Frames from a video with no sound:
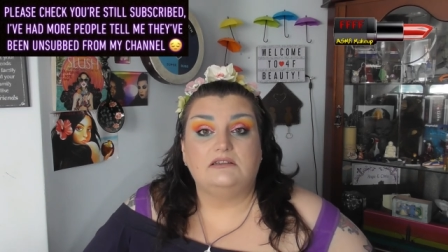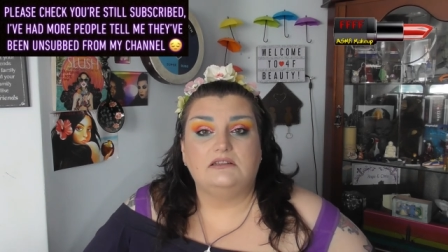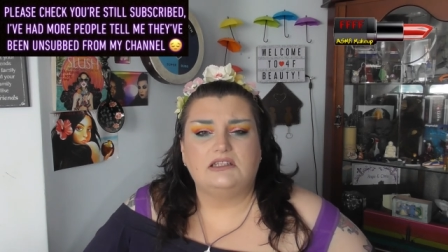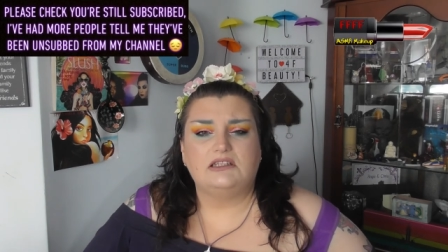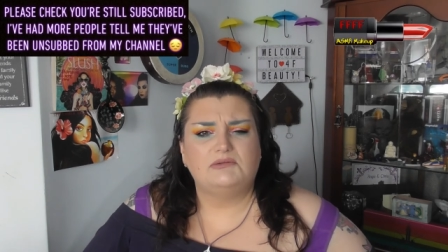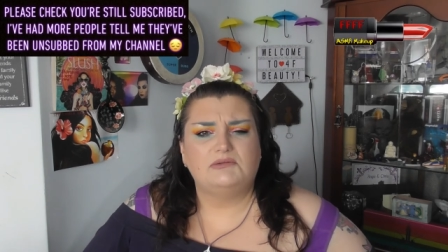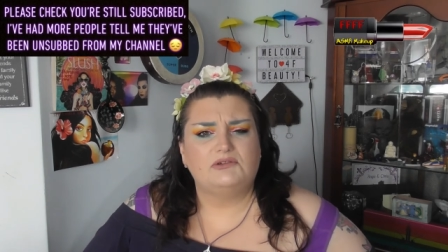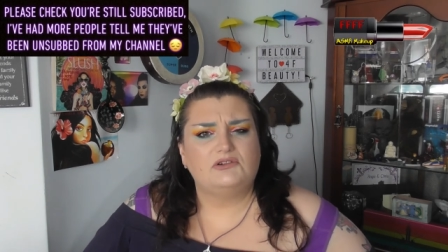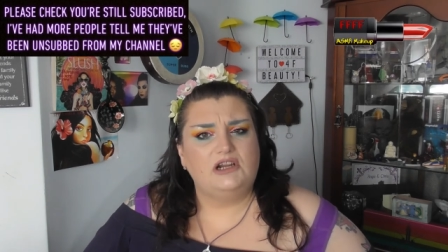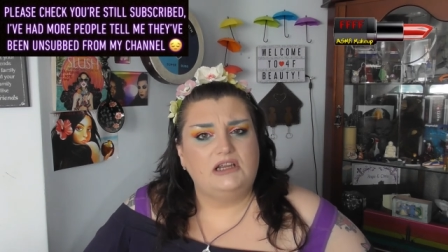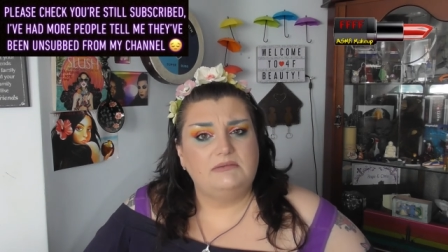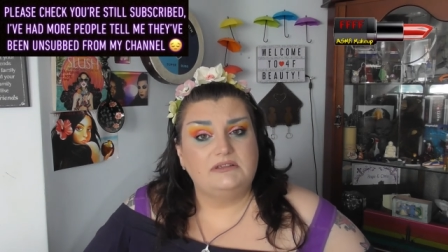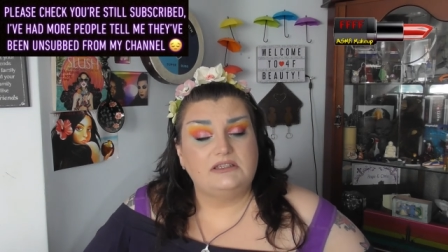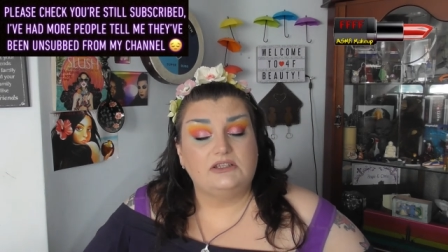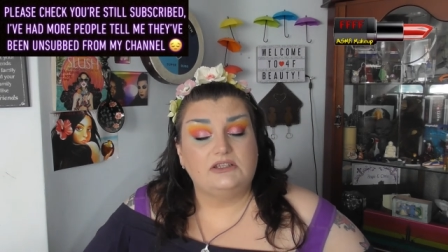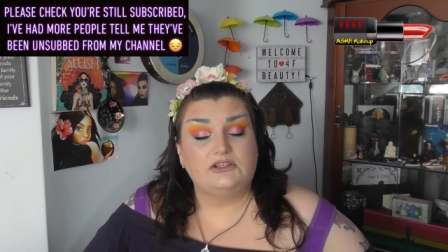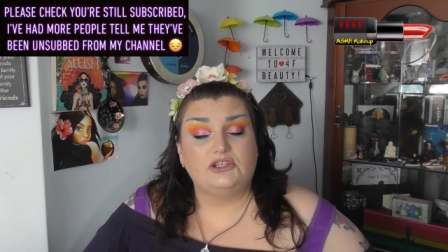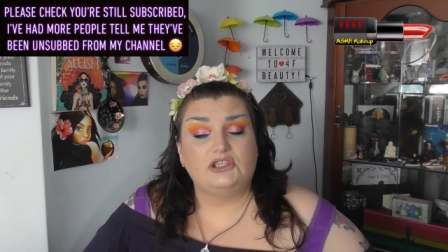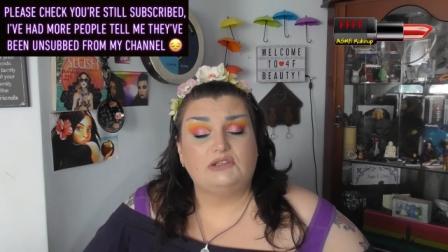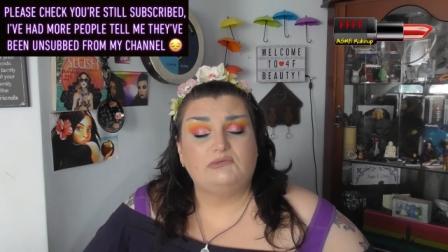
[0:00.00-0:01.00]
Subscribers
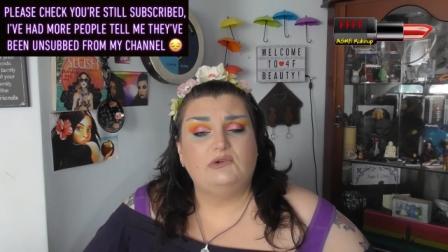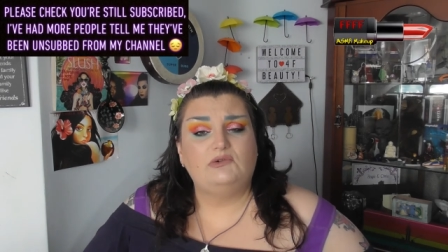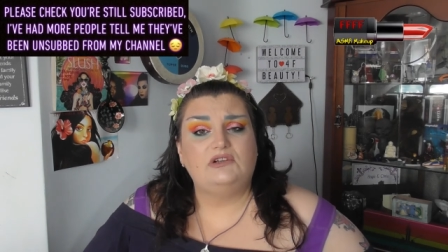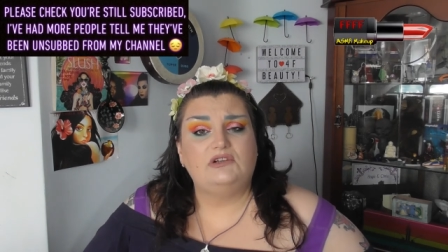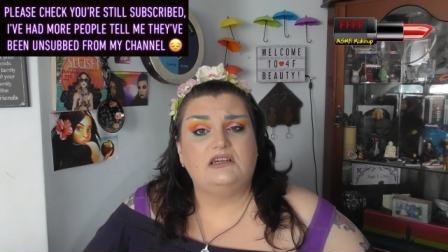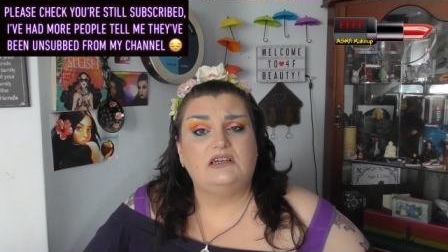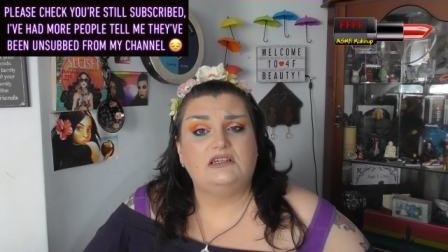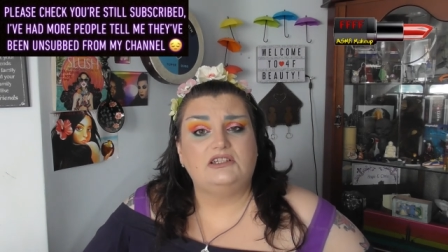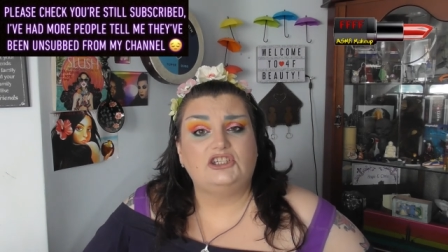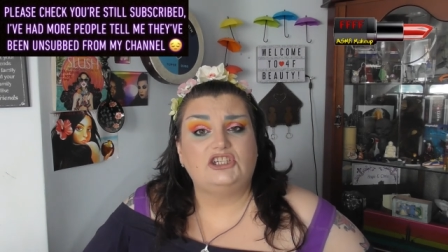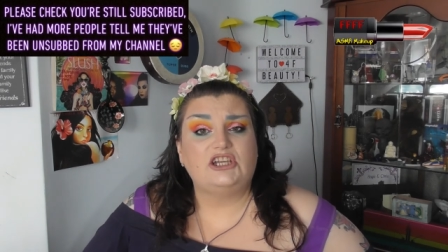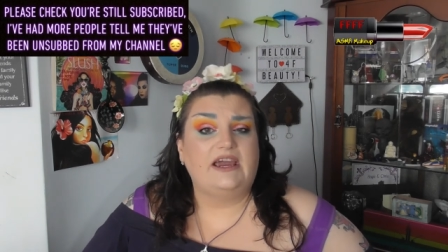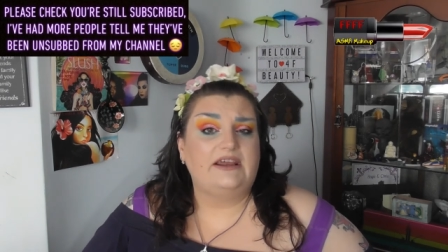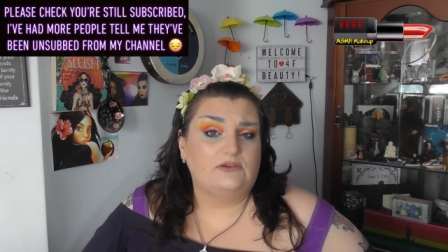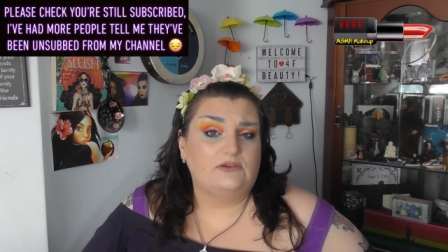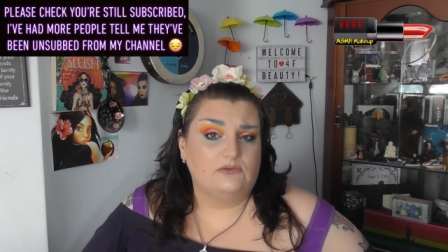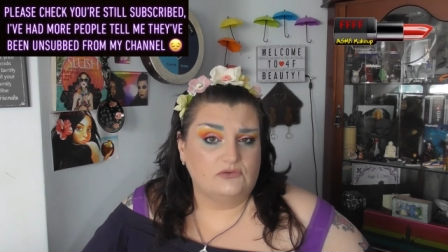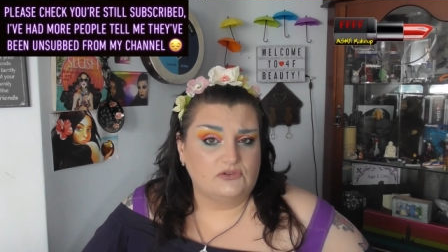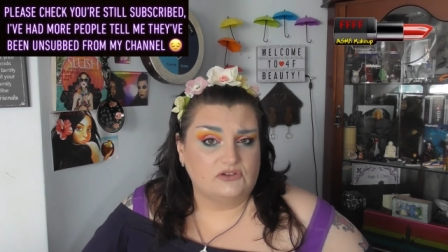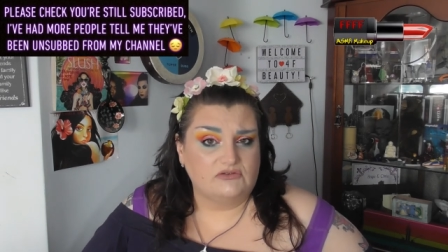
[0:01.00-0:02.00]
to smaller
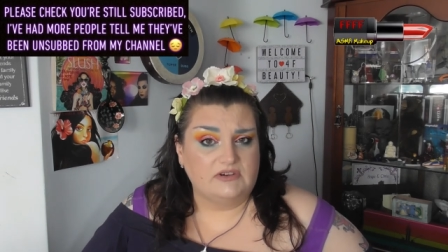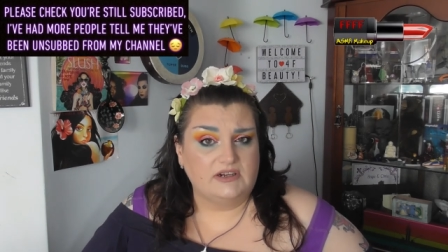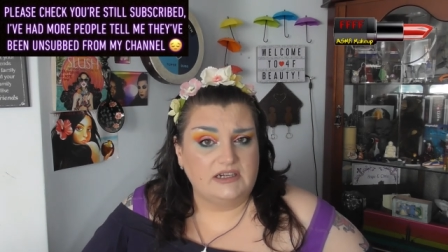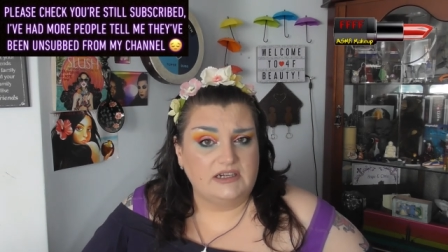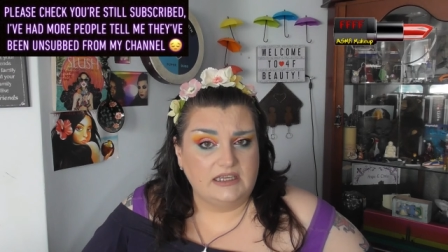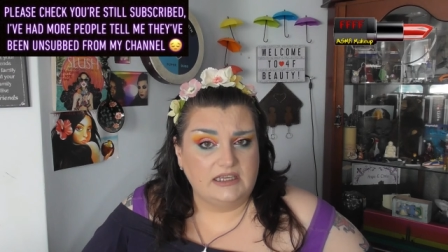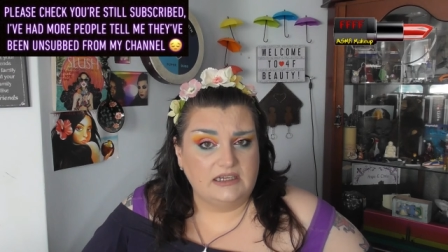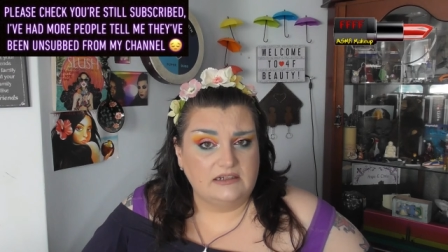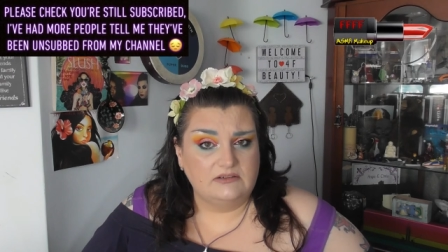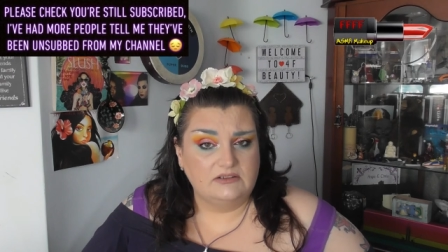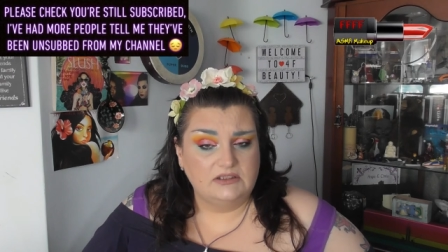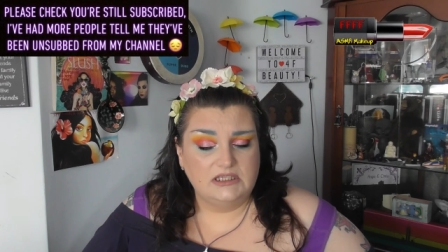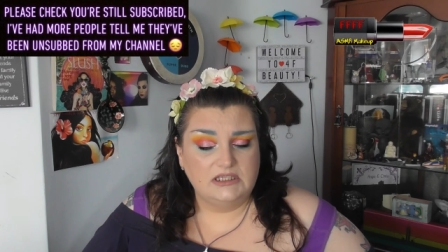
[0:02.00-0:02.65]
channels right now.